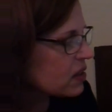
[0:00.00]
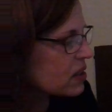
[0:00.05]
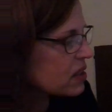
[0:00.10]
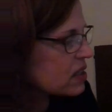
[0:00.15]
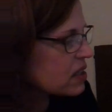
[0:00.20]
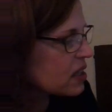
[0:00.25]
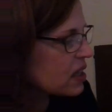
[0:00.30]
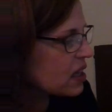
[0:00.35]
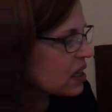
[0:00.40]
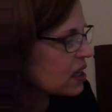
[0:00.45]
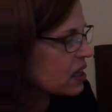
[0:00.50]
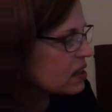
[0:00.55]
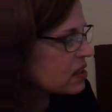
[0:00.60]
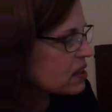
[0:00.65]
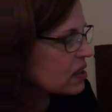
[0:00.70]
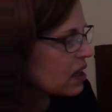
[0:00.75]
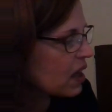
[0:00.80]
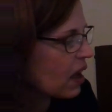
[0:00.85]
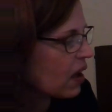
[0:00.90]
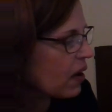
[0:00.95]

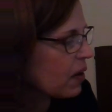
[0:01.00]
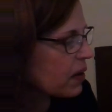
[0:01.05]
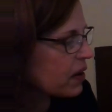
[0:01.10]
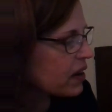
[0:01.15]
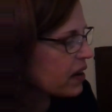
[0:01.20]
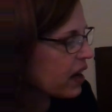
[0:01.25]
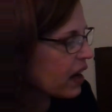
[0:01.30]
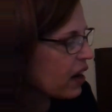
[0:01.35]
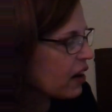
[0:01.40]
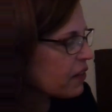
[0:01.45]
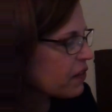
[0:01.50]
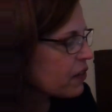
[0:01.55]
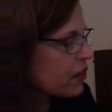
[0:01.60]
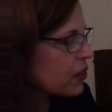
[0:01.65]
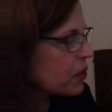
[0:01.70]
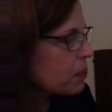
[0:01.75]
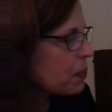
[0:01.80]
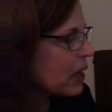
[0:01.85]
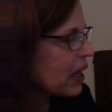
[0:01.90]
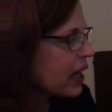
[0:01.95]
seeds care
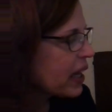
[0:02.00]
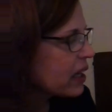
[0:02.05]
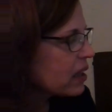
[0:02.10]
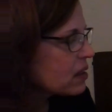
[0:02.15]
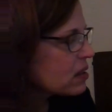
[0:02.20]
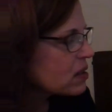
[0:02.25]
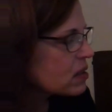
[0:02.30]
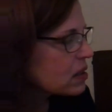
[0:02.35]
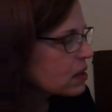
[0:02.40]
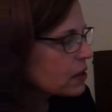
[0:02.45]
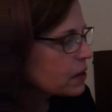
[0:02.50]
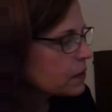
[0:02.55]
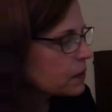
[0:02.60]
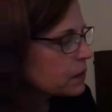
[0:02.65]
for the plants.